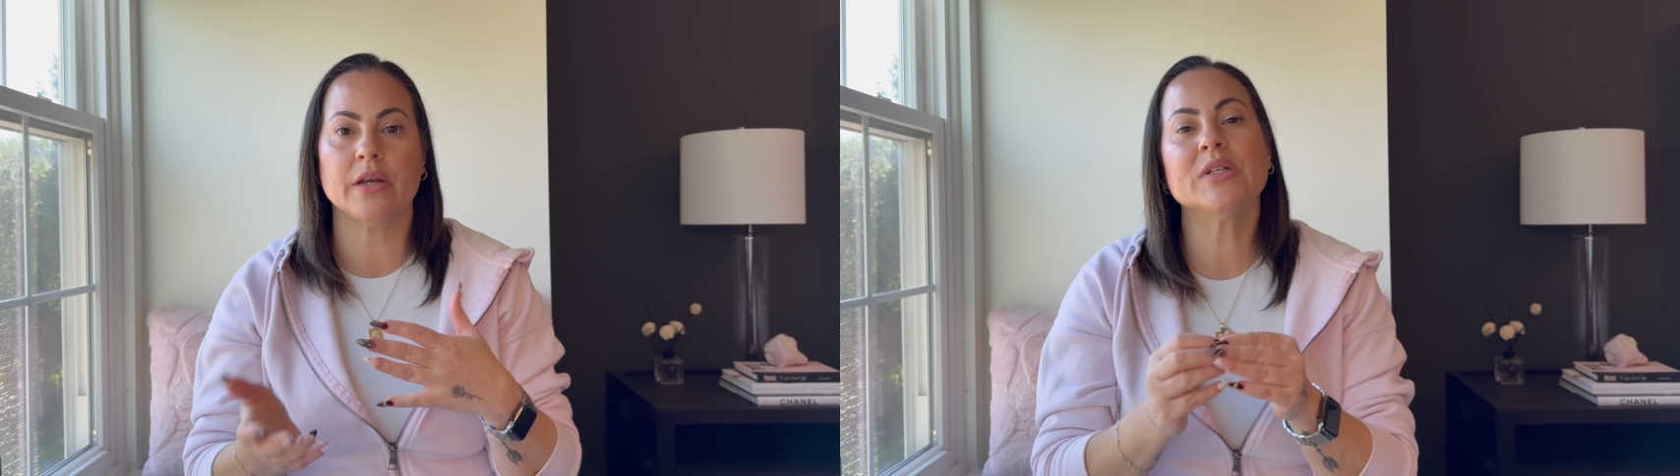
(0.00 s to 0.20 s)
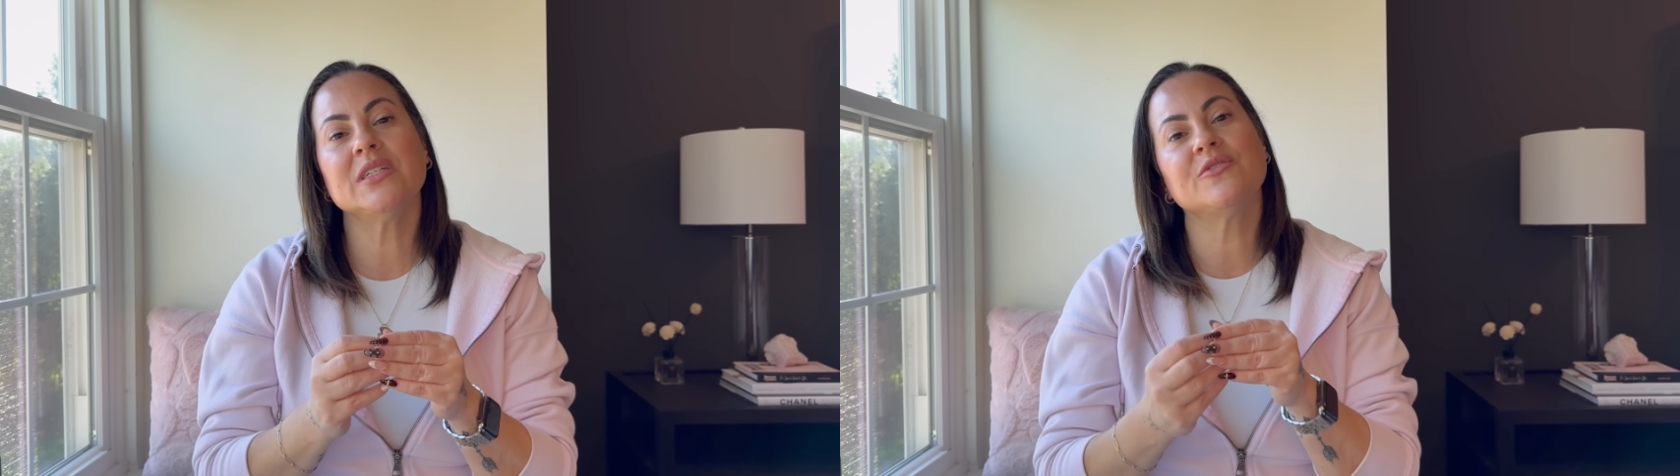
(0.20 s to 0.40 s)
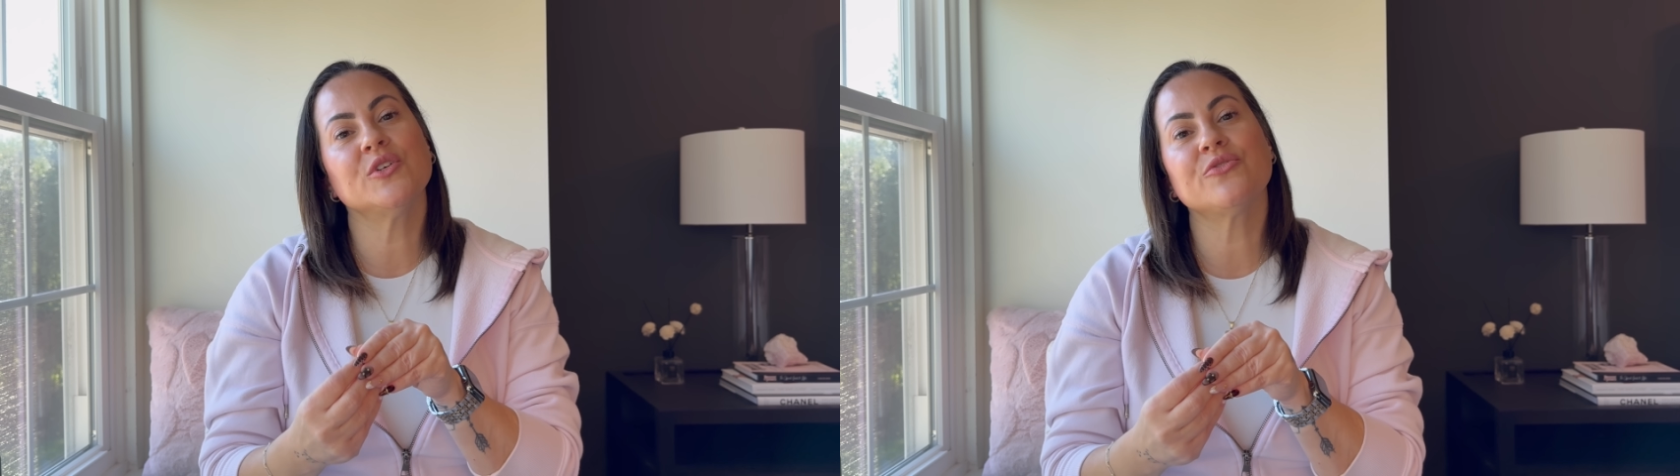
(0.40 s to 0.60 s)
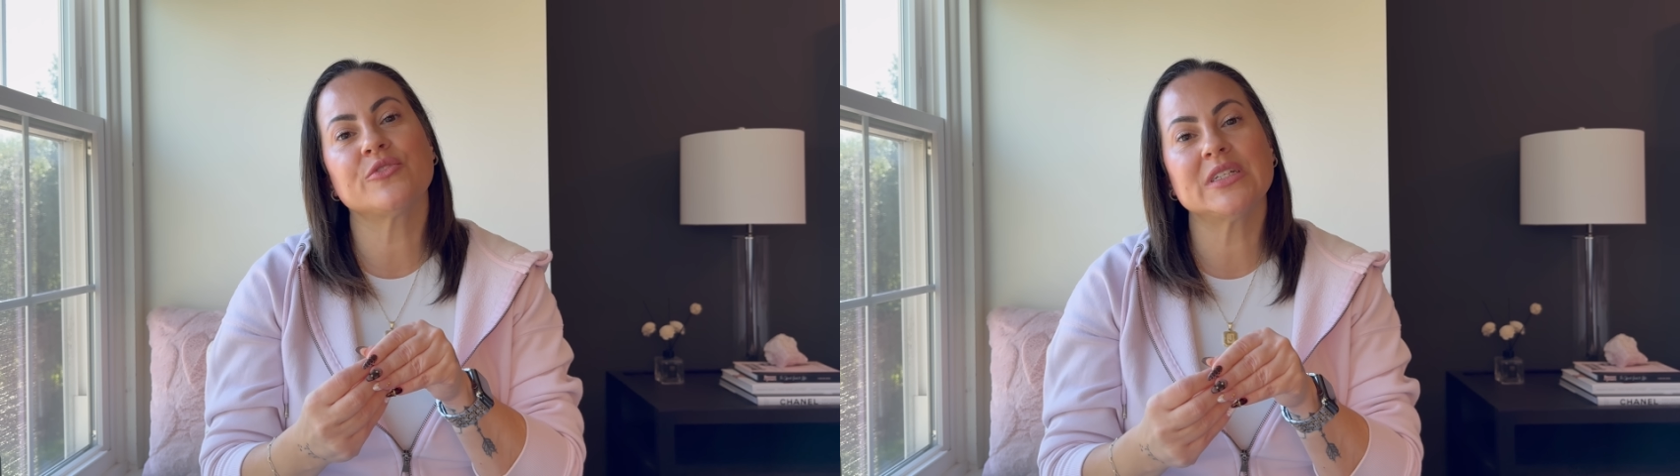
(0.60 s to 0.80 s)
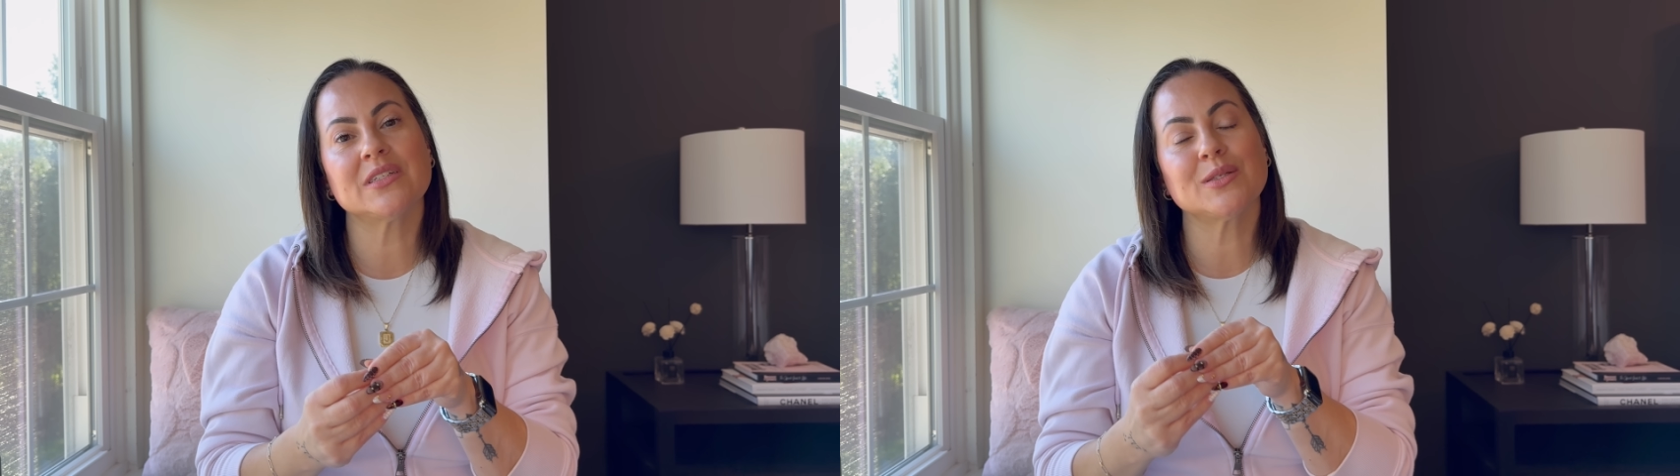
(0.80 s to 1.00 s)
Please feel
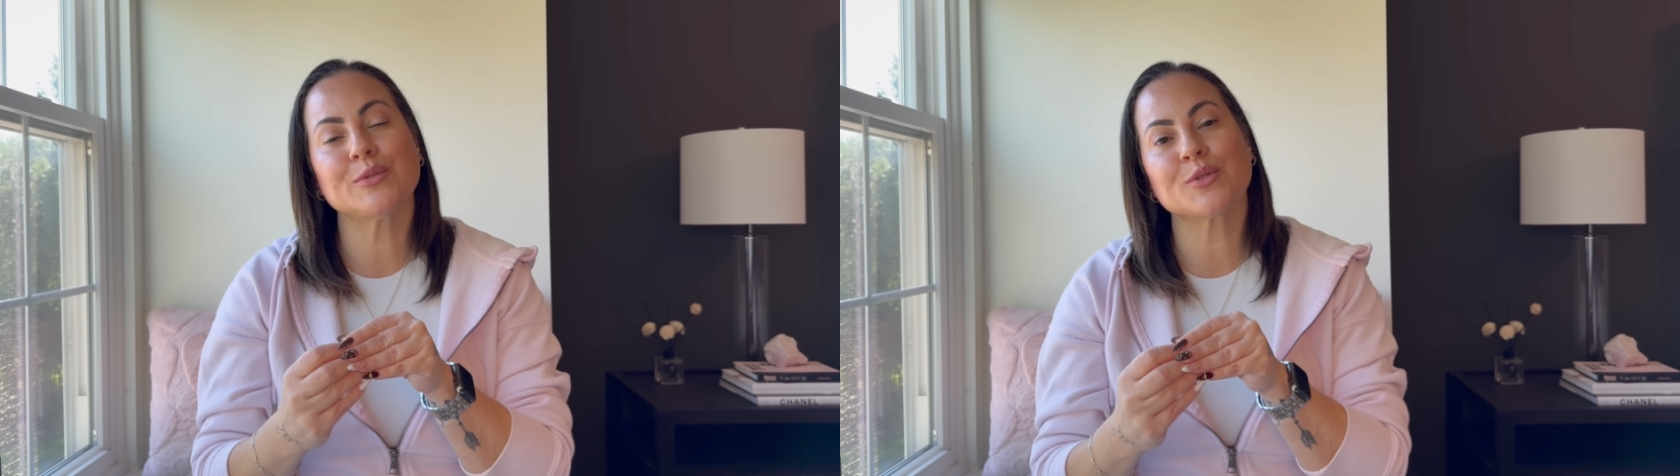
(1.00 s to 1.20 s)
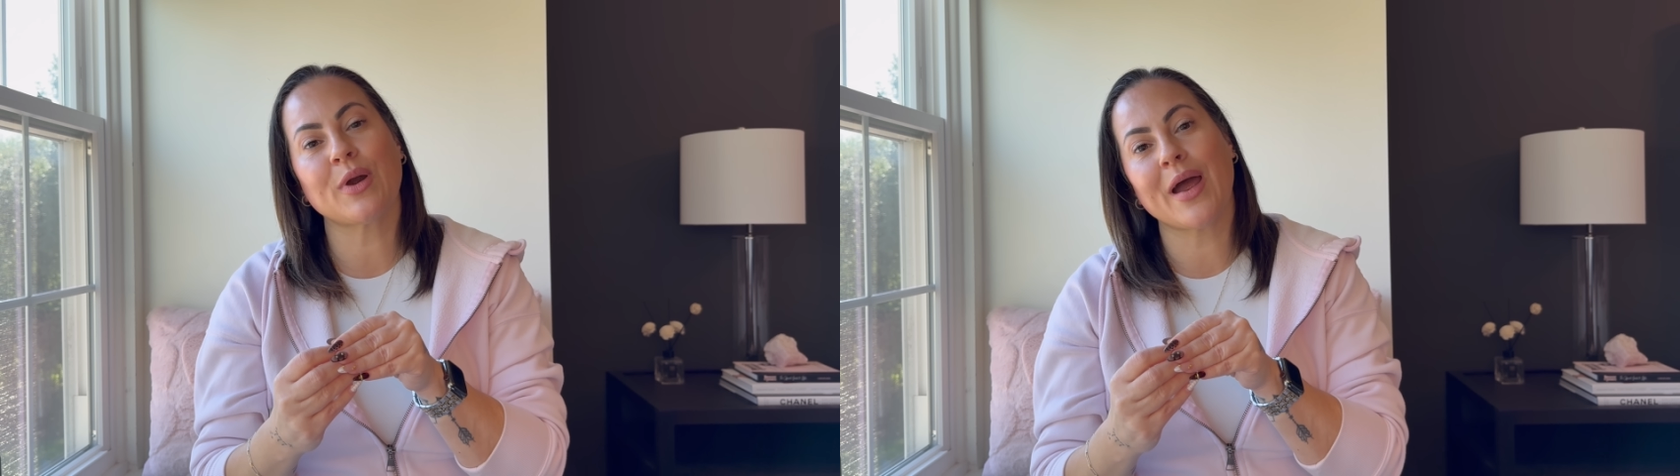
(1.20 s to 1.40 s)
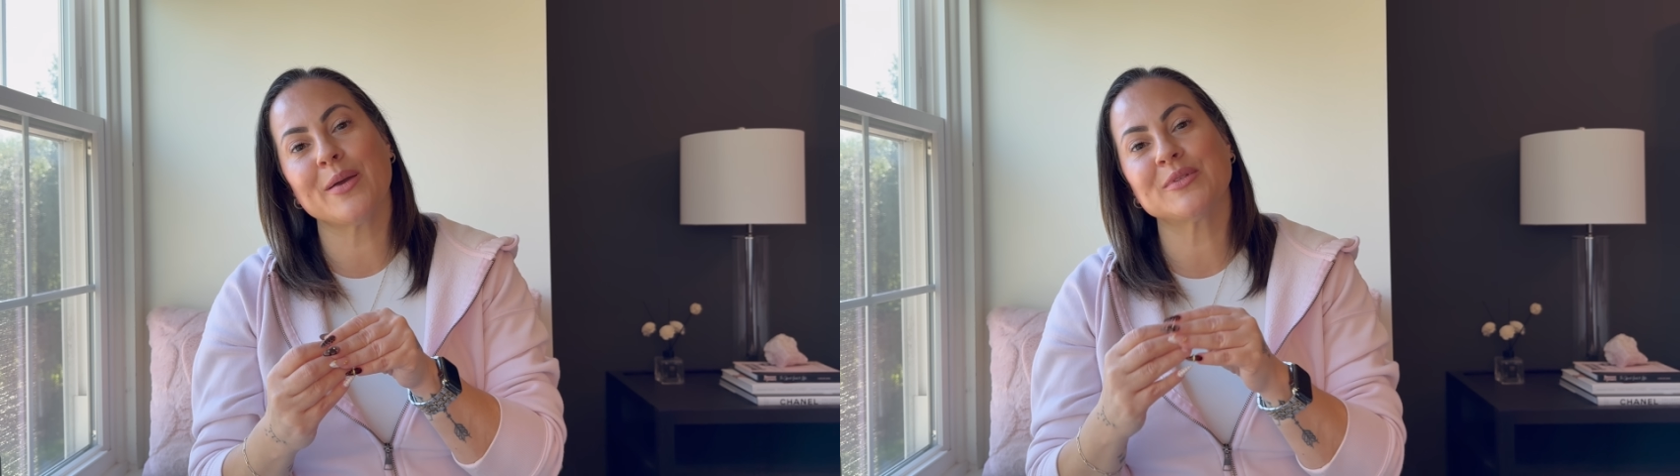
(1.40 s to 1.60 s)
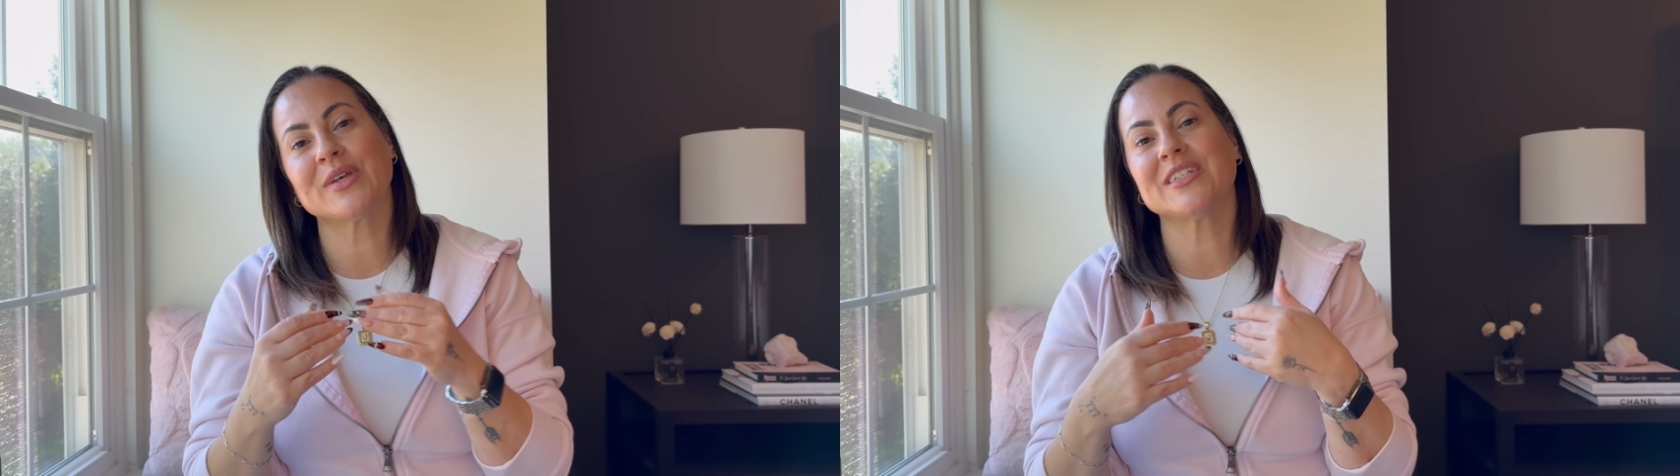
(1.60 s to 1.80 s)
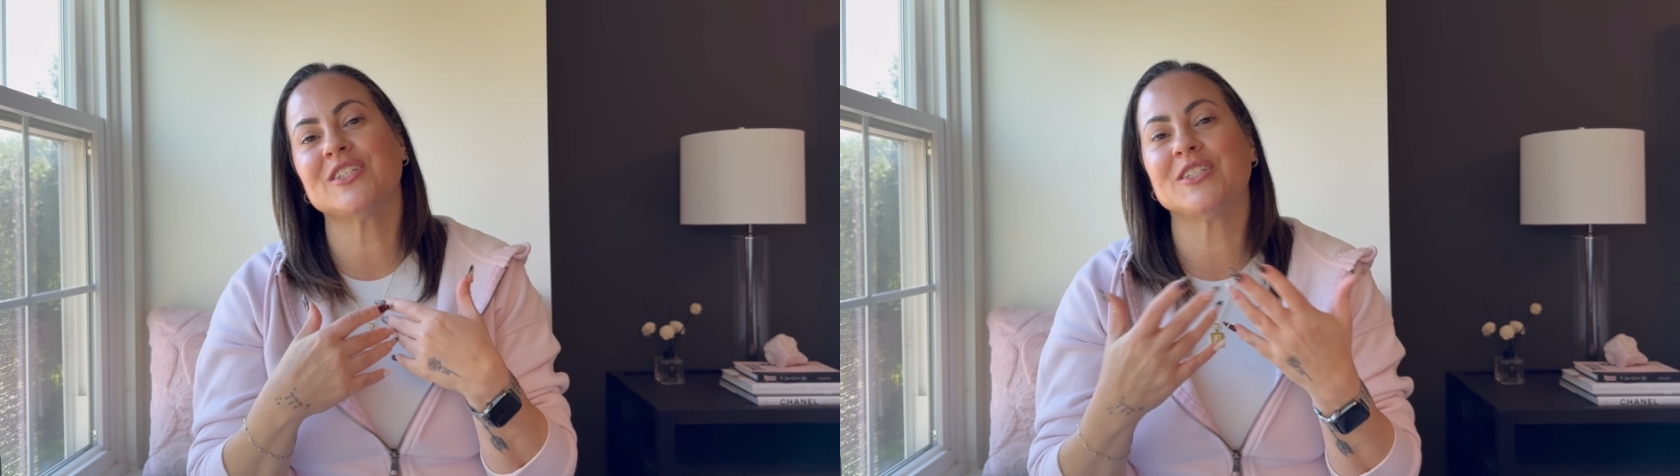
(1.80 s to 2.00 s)
free to subscribe so I
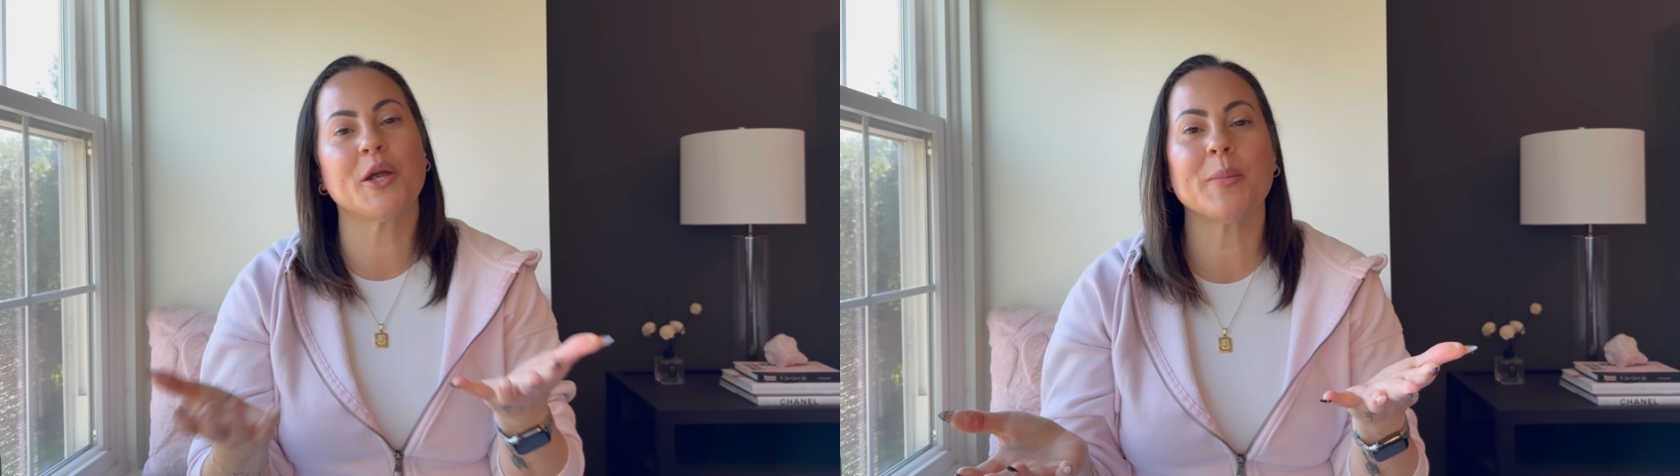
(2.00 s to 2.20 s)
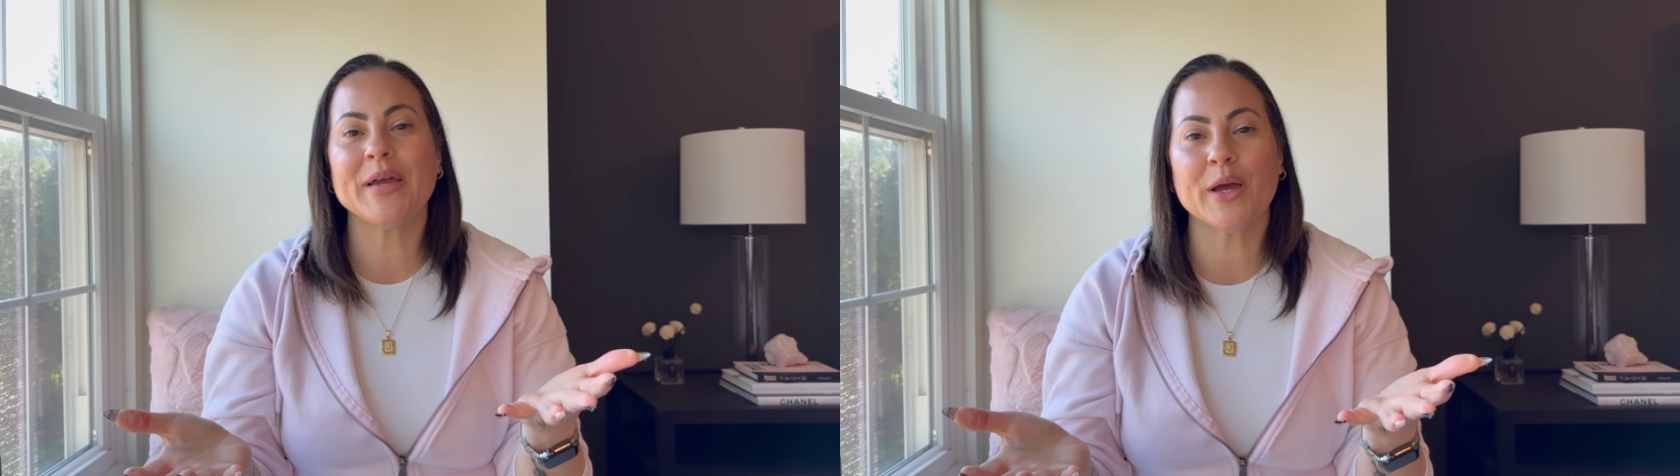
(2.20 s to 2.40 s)
can share my